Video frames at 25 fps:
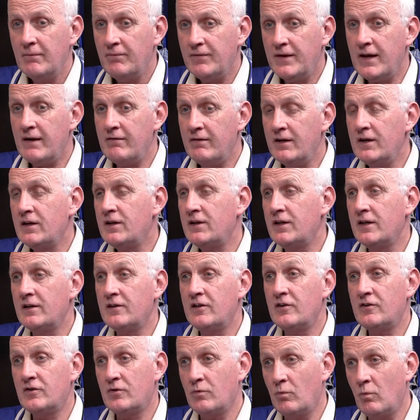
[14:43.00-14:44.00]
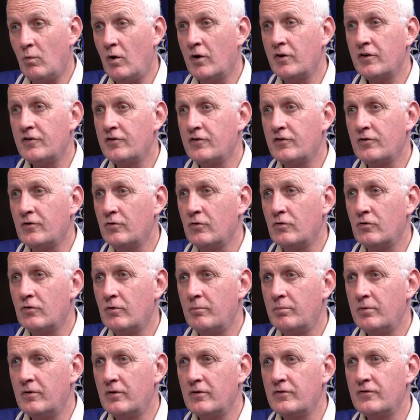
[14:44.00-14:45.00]
their instinct is to want to score,
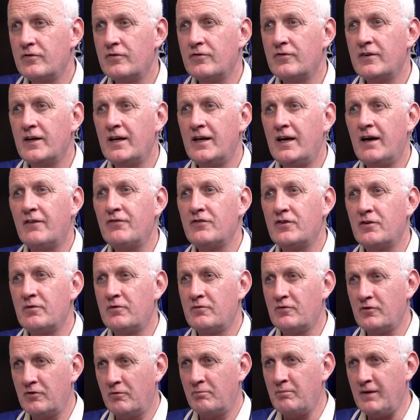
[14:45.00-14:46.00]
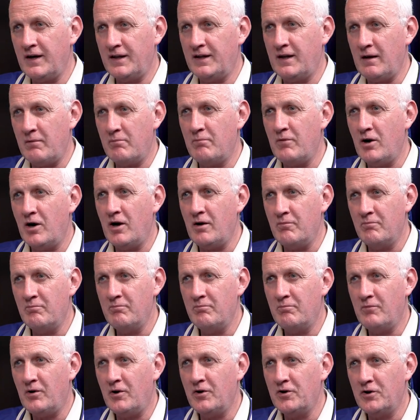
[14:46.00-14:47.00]
but they have to sort of make their
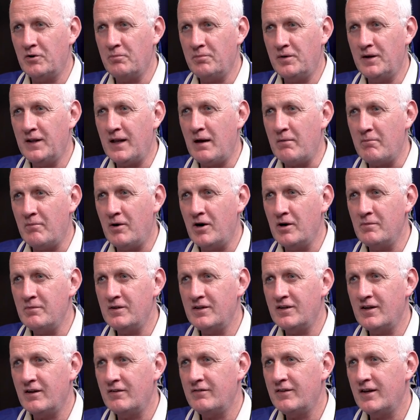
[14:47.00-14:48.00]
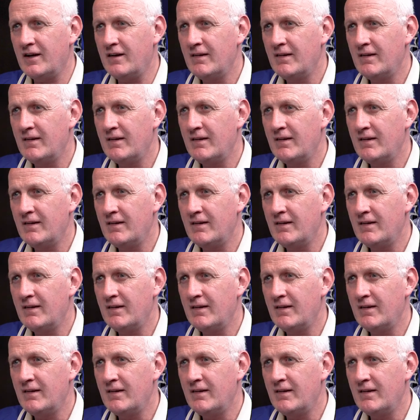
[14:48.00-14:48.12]
mind up in that moment, don't they?